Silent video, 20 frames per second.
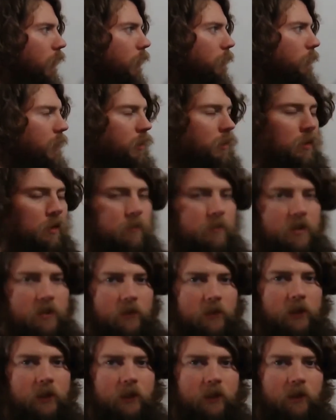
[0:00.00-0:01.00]
in terms of a
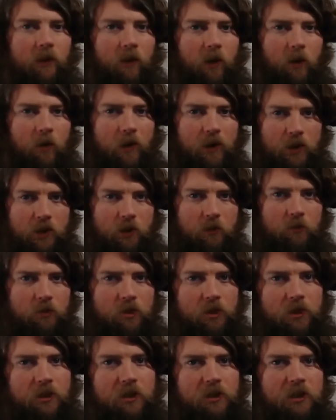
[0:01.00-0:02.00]
linear equation, was
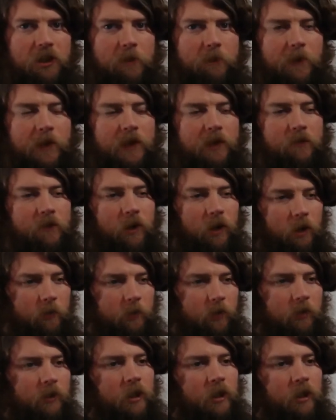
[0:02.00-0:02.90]
just the dependent variable,